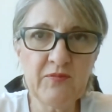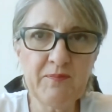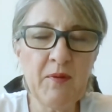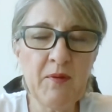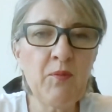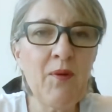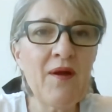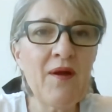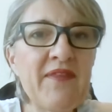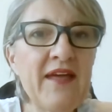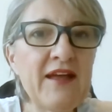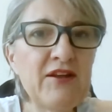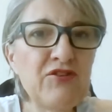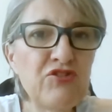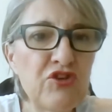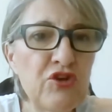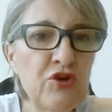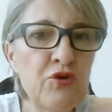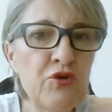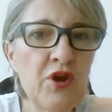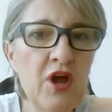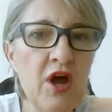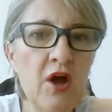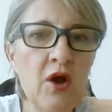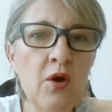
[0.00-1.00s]
but they
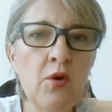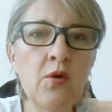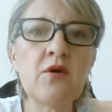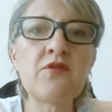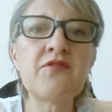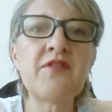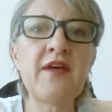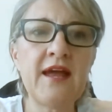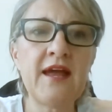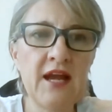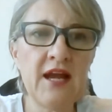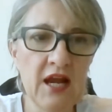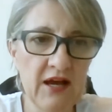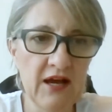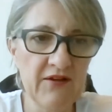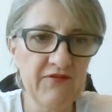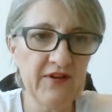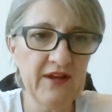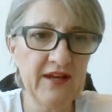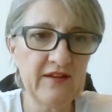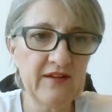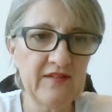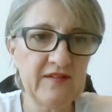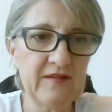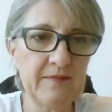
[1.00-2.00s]
do know, they love
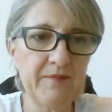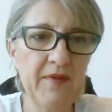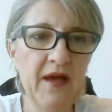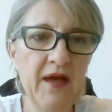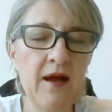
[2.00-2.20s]
it.